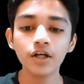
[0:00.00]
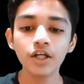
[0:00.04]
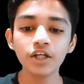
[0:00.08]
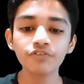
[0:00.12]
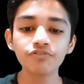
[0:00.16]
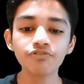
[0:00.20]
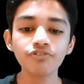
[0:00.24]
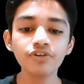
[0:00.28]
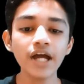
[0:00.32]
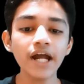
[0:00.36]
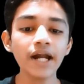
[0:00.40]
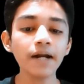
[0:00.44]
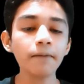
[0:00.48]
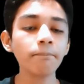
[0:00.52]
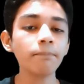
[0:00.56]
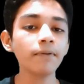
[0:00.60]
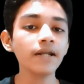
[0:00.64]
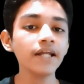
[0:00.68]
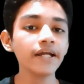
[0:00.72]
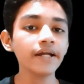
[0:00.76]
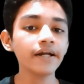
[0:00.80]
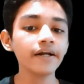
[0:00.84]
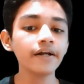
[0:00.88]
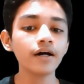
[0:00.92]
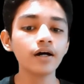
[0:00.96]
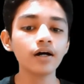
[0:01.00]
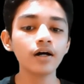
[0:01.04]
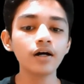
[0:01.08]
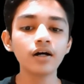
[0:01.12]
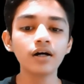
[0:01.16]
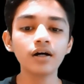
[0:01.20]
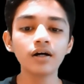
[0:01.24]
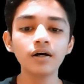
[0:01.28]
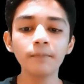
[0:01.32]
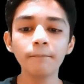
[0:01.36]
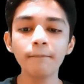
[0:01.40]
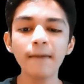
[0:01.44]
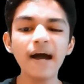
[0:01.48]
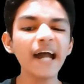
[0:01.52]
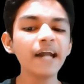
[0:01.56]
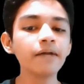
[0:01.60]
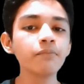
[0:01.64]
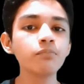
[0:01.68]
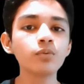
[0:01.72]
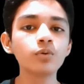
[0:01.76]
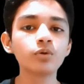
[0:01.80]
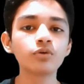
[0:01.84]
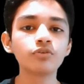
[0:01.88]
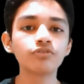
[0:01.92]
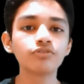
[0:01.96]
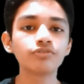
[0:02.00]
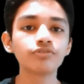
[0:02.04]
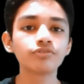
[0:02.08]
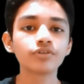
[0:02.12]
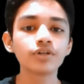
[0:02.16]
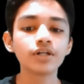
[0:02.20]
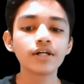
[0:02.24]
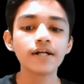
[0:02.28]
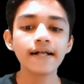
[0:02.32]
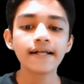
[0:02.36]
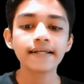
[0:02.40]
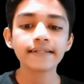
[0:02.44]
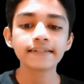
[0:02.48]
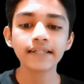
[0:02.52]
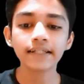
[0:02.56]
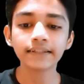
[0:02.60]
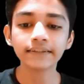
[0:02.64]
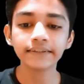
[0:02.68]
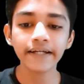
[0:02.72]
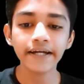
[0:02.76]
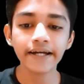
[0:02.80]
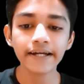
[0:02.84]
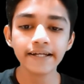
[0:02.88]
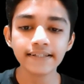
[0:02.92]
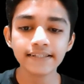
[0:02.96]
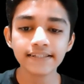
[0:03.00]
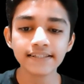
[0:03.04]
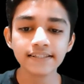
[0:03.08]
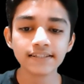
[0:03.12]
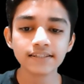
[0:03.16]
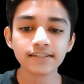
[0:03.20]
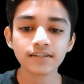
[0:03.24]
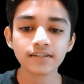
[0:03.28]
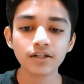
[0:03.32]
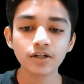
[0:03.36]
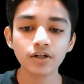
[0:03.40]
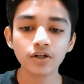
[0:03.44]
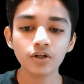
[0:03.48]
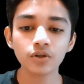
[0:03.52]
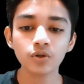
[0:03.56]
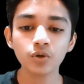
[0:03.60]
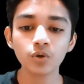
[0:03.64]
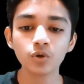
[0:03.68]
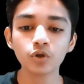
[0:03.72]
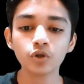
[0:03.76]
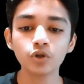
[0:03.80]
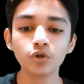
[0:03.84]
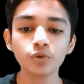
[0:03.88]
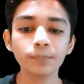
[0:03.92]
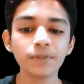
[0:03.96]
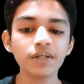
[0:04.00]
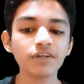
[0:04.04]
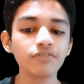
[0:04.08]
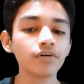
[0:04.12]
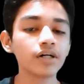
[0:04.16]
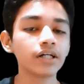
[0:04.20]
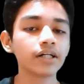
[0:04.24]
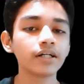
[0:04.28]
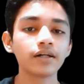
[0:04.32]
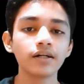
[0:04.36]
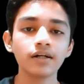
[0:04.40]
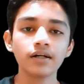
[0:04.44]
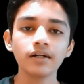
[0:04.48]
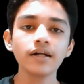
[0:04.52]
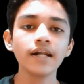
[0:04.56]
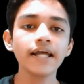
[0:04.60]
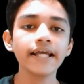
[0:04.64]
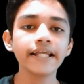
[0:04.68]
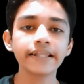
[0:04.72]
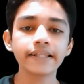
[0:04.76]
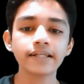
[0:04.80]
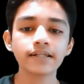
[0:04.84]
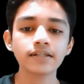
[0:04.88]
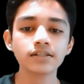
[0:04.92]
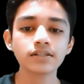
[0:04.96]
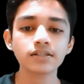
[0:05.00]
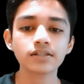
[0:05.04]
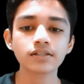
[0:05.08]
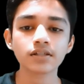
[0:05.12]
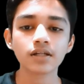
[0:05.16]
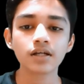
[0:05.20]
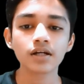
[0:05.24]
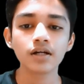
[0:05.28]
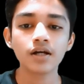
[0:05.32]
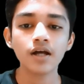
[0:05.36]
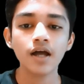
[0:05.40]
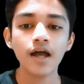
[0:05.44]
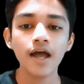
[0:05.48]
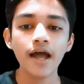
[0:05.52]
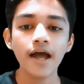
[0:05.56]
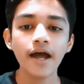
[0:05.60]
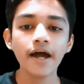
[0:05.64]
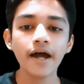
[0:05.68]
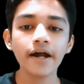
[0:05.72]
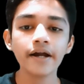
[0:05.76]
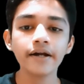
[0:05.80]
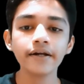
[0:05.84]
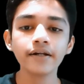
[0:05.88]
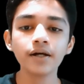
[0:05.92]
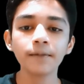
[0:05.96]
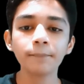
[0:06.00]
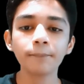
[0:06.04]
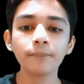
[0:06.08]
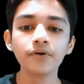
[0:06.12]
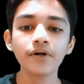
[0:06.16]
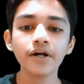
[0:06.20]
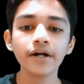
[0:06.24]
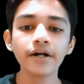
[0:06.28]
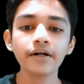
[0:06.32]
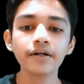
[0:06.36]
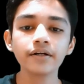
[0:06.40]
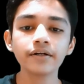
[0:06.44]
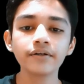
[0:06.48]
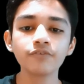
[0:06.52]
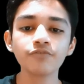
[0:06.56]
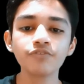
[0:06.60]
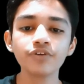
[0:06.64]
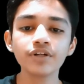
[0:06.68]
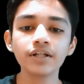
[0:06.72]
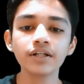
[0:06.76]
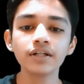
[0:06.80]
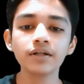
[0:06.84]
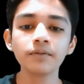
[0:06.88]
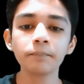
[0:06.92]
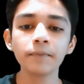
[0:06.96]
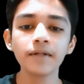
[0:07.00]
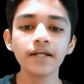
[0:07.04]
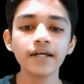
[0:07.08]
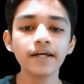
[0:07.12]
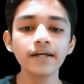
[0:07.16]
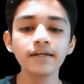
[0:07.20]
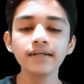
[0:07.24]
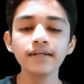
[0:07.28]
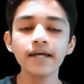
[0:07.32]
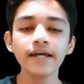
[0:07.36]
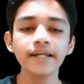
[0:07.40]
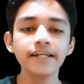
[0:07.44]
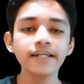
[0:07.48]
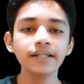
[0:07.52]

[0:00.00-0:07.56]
if we had played a bad move such as rook to b1 like this, and opponent will play